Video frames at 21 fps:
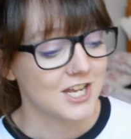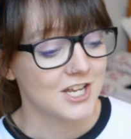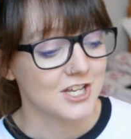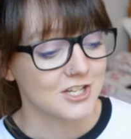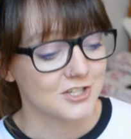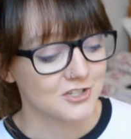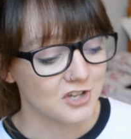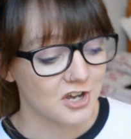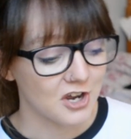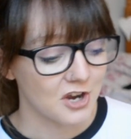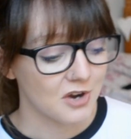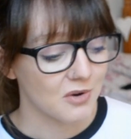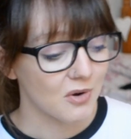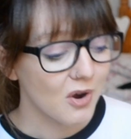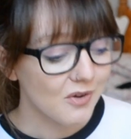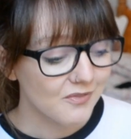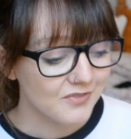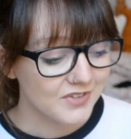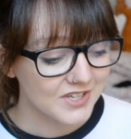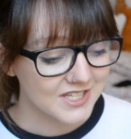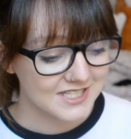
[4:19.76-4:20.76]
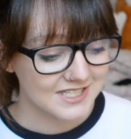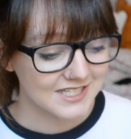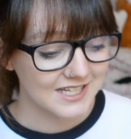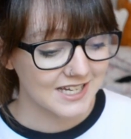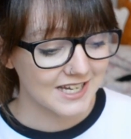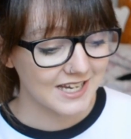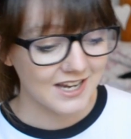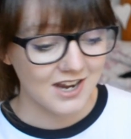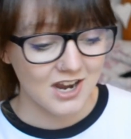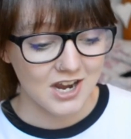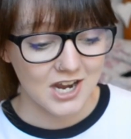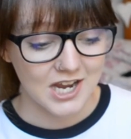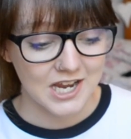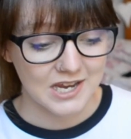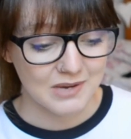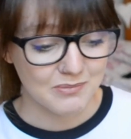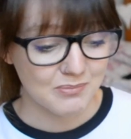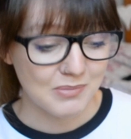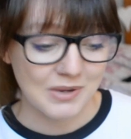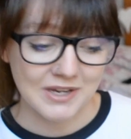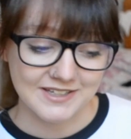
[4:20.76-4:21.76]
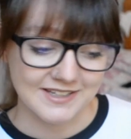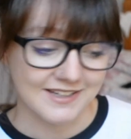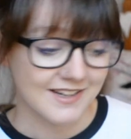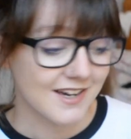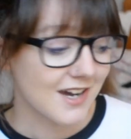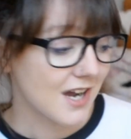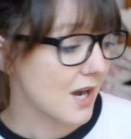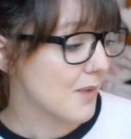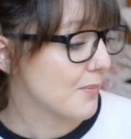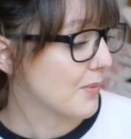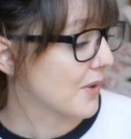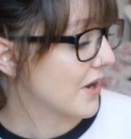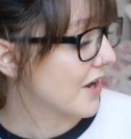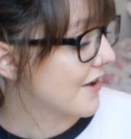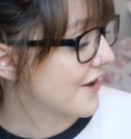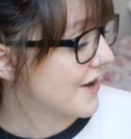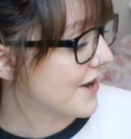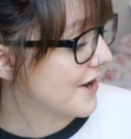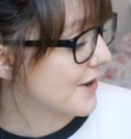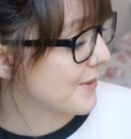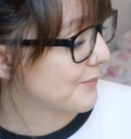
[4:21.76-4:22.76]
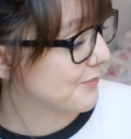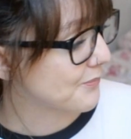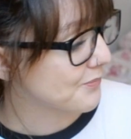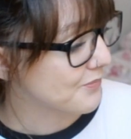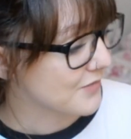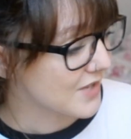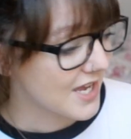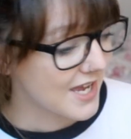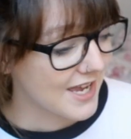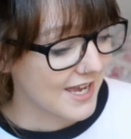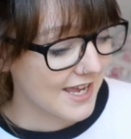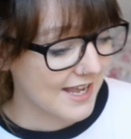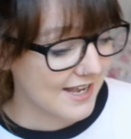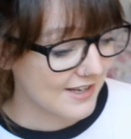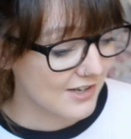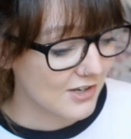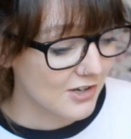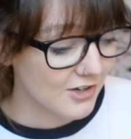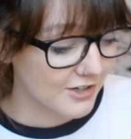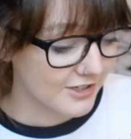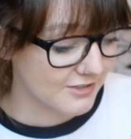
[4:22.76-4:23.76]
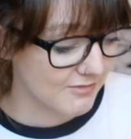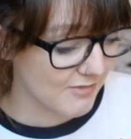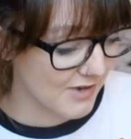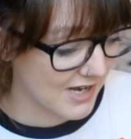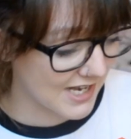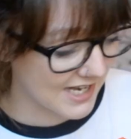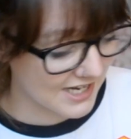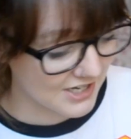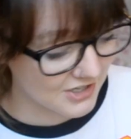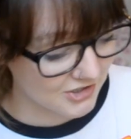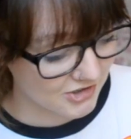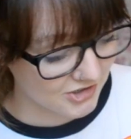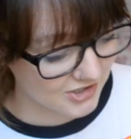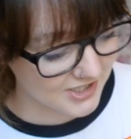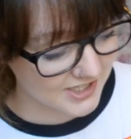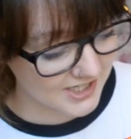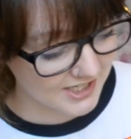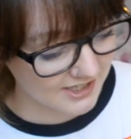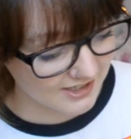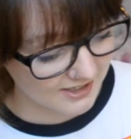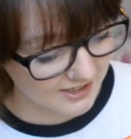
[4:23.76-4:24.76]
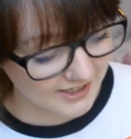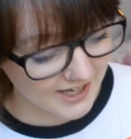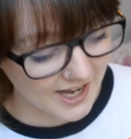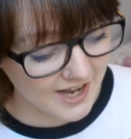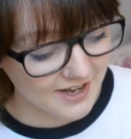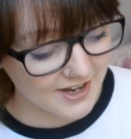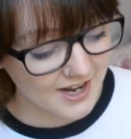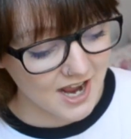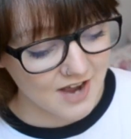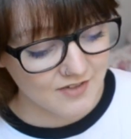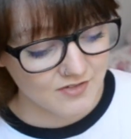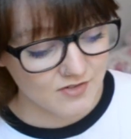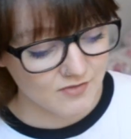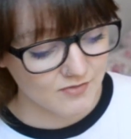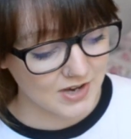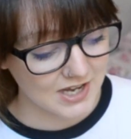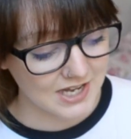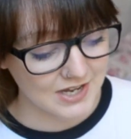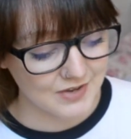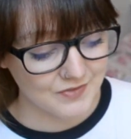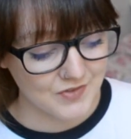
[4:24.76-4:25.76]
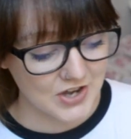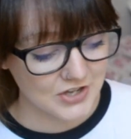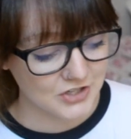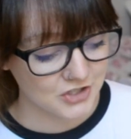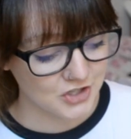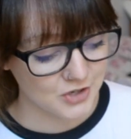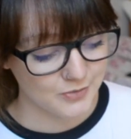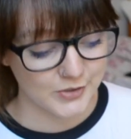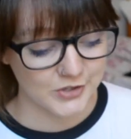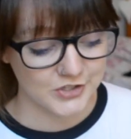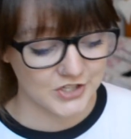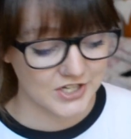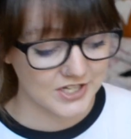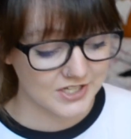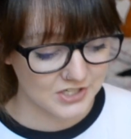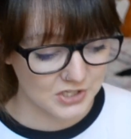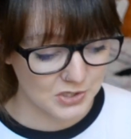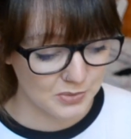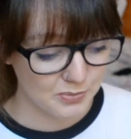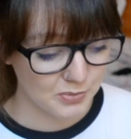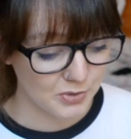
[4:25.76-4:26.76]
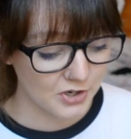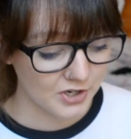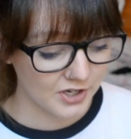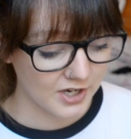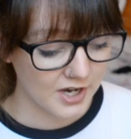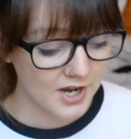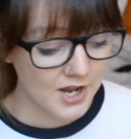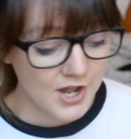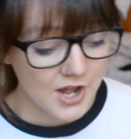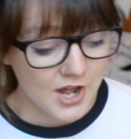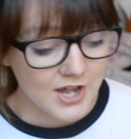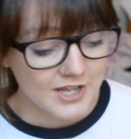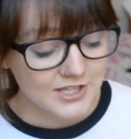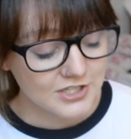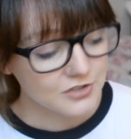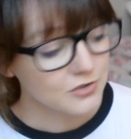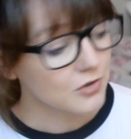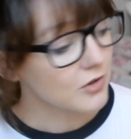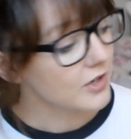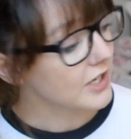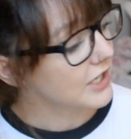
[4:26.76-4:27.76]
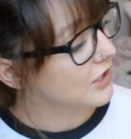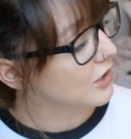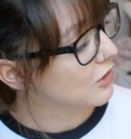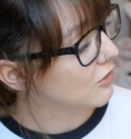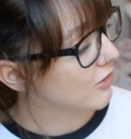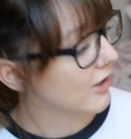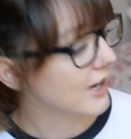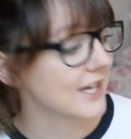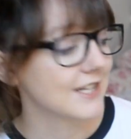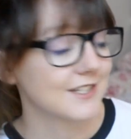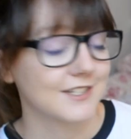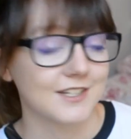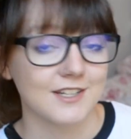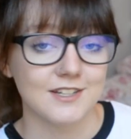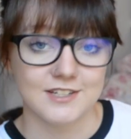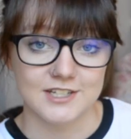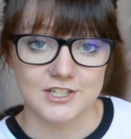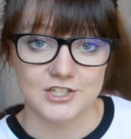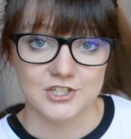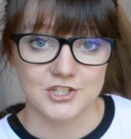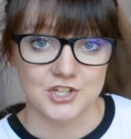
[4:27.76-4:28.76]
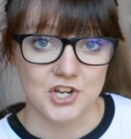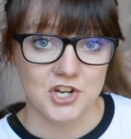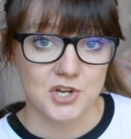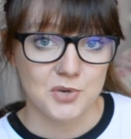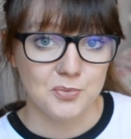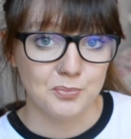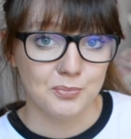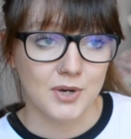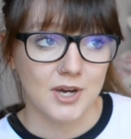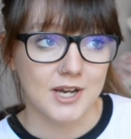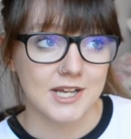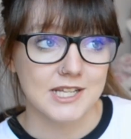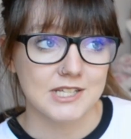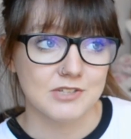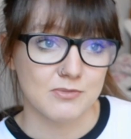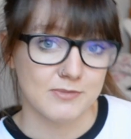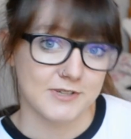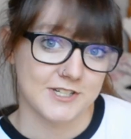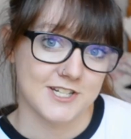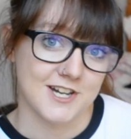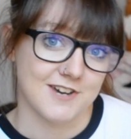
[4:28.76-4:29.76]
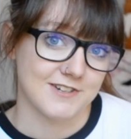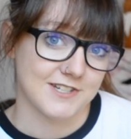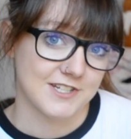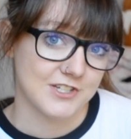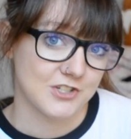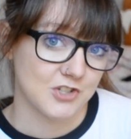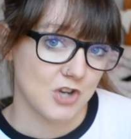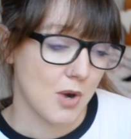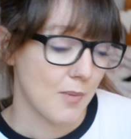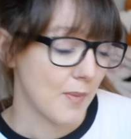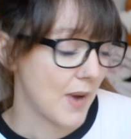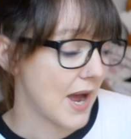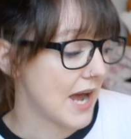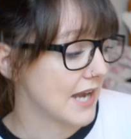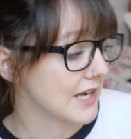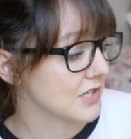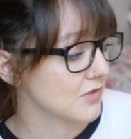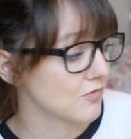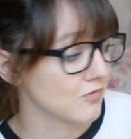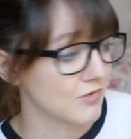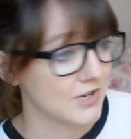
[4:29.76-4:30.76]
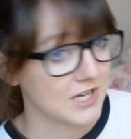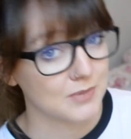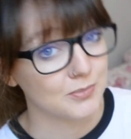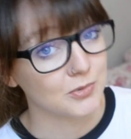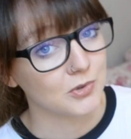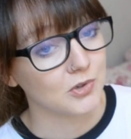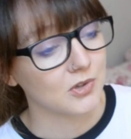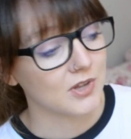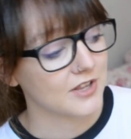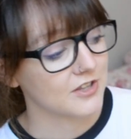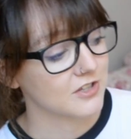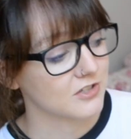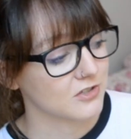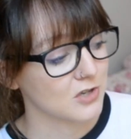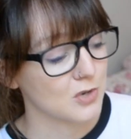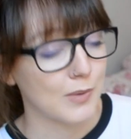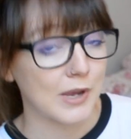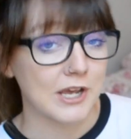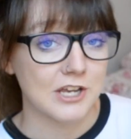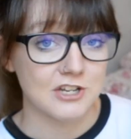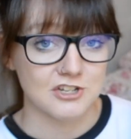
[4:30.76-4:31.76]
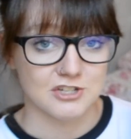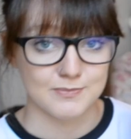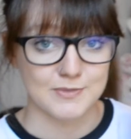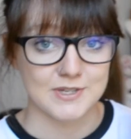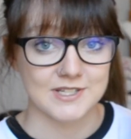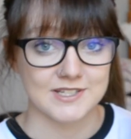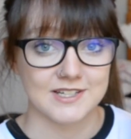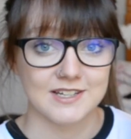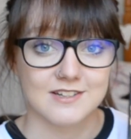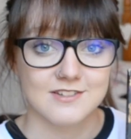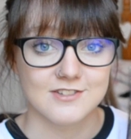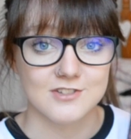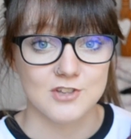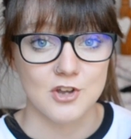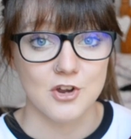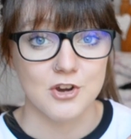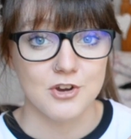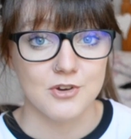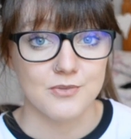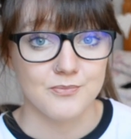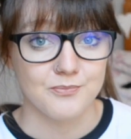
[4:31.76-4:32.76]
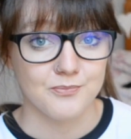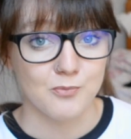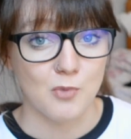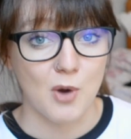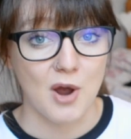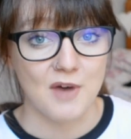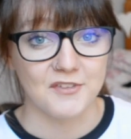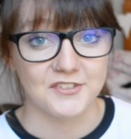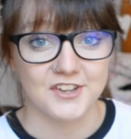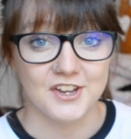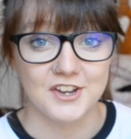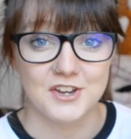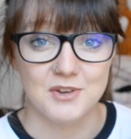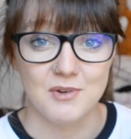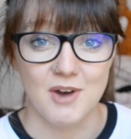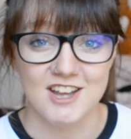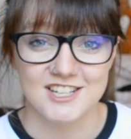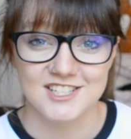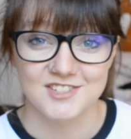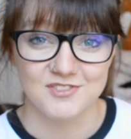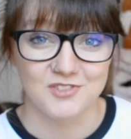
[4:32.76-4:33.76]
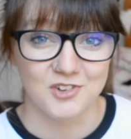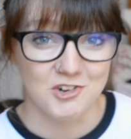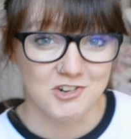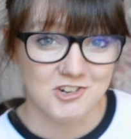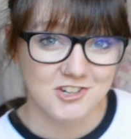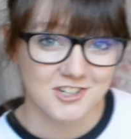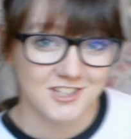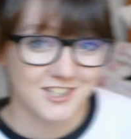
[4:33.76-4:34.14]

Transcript: So obviously I picked it up. It looks really interesting. Again, I haven't really read too much into the book. It's not in the greatest condition, but it's from a charity shop and it's readable and there's no pages missing, so what else can you ask for?